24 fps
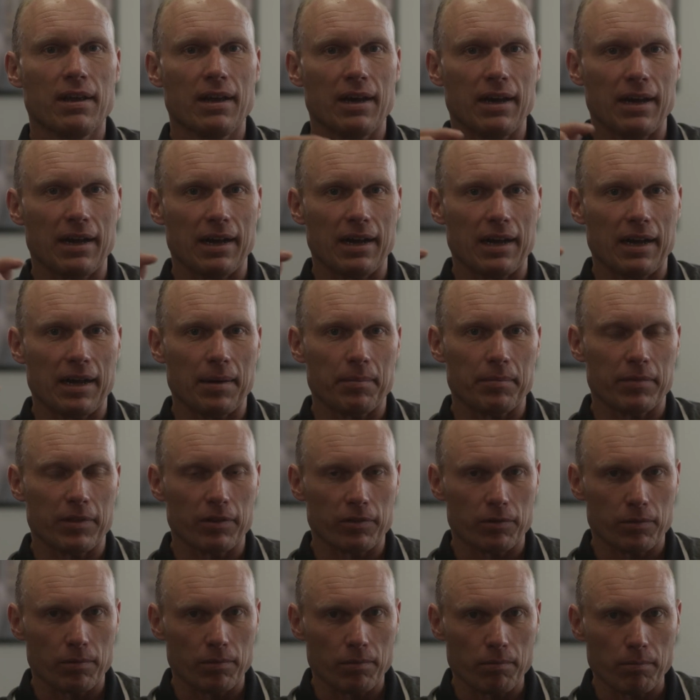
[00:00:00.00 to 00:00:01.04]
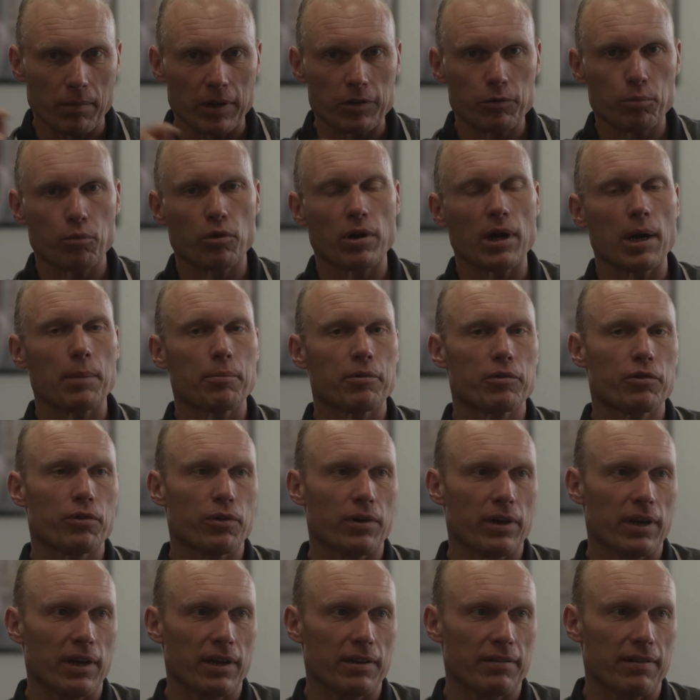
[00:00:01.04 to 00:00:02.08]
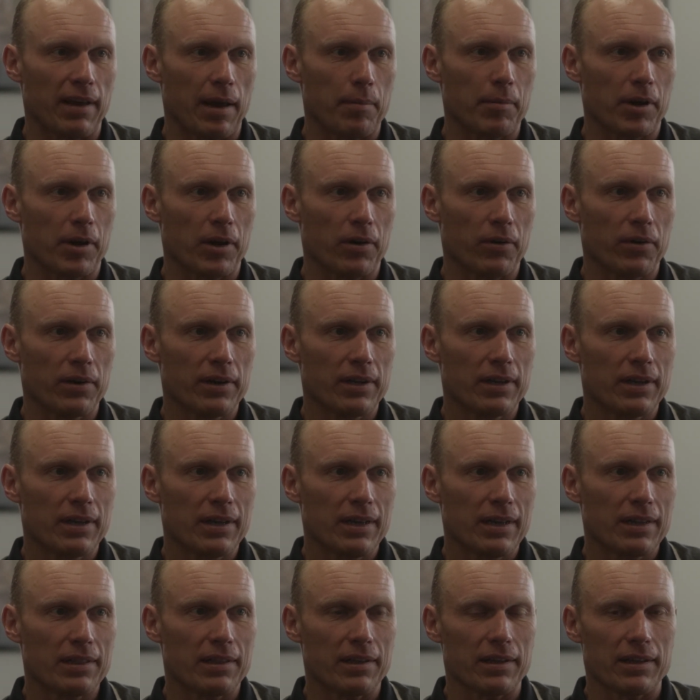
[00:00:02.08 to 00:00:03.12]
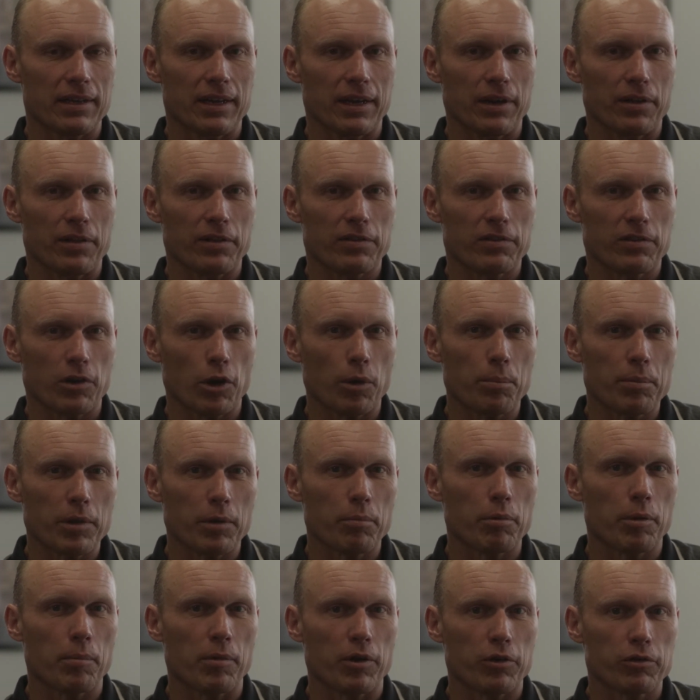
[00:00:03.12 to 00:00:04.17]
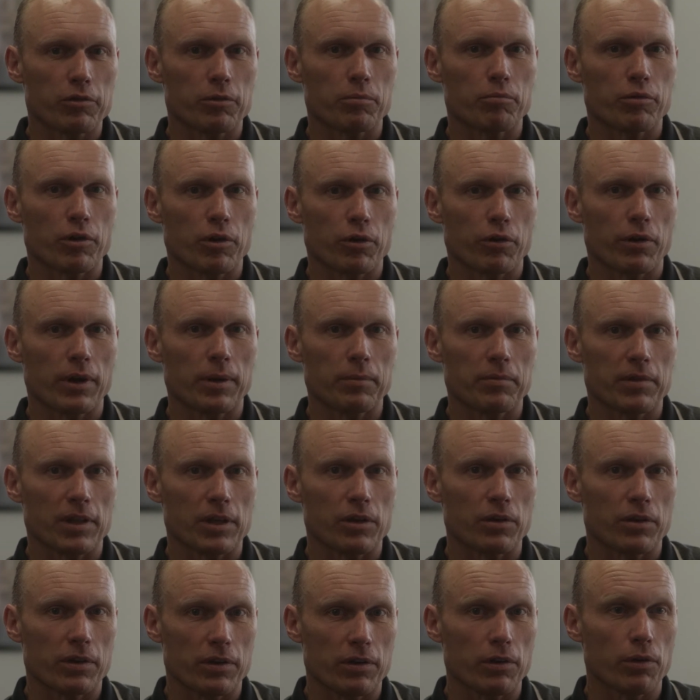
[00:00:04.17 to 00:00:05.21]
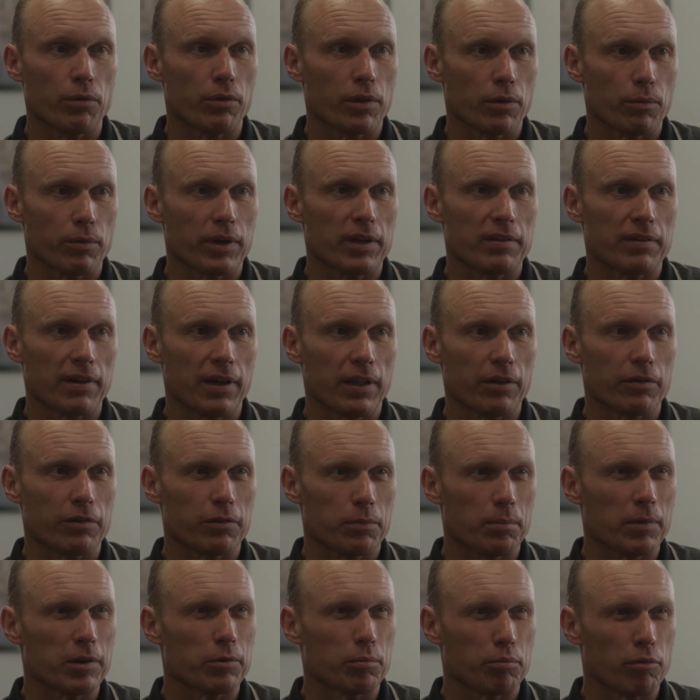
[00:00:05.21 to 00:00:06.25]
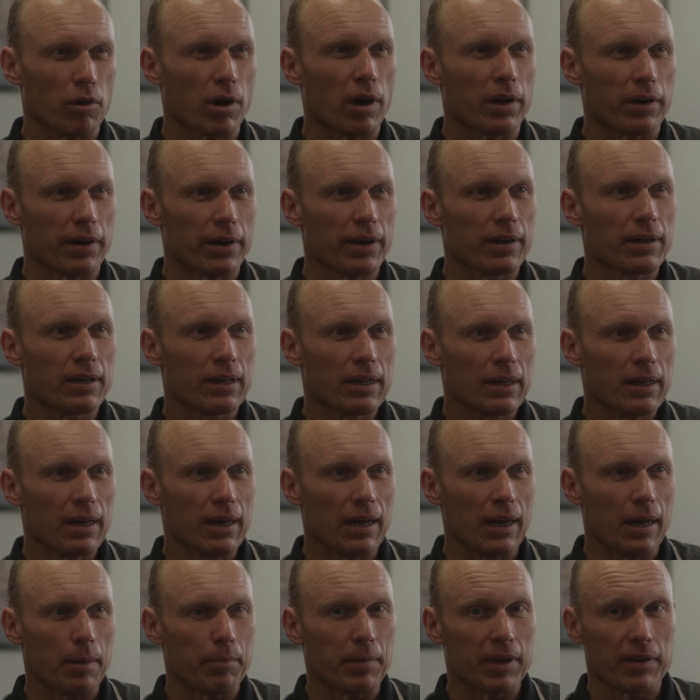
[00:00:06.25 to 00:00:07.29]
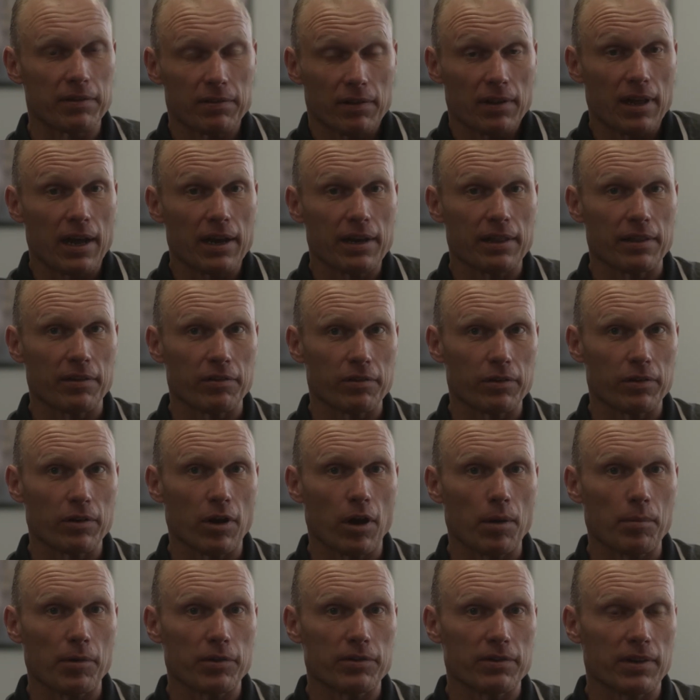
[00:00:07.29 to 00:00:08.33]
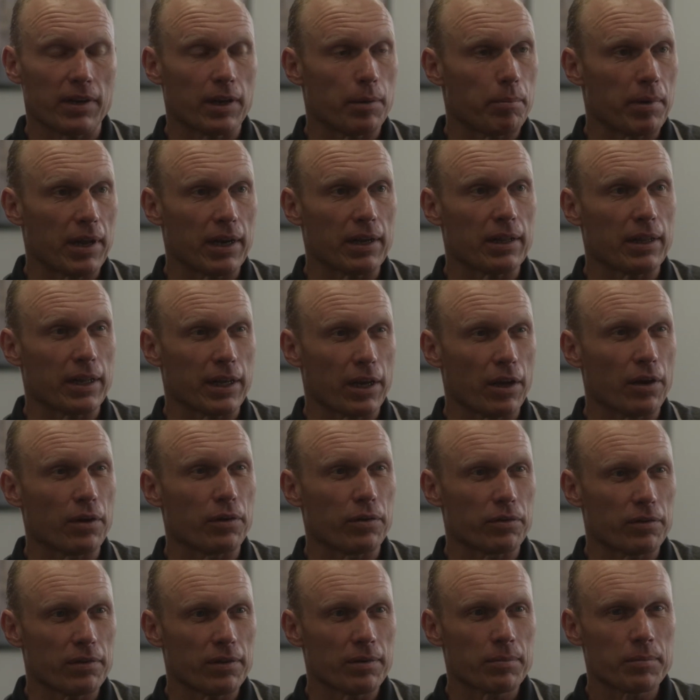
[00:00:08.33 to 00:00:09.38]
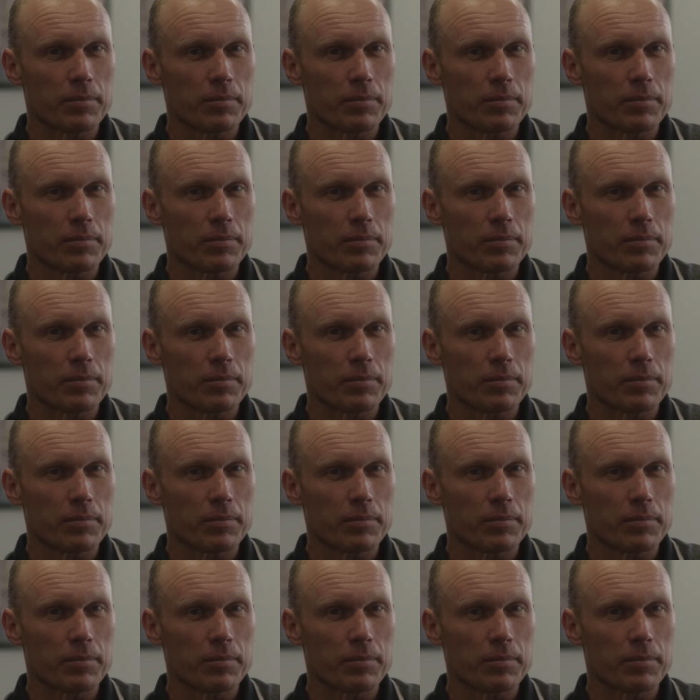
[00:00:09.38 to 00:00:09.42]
There's much more opportunity to demo. The scope of the promotion programs that you can do with a retailer is much broader because a lot of these are almost independently owned.